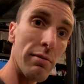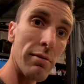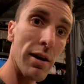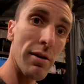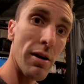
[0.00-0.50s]

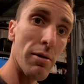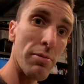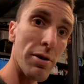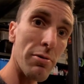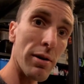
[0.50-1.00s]
get it going
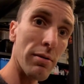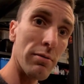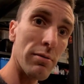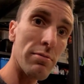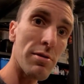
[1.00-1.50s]
pretty quick.
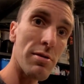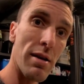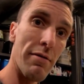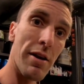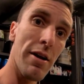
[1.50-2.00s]

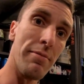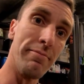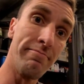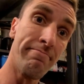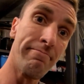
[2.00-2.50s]
Have a go.
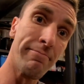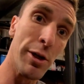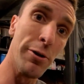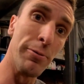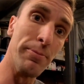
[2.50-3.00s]

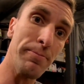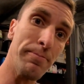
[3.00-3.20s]
Yep.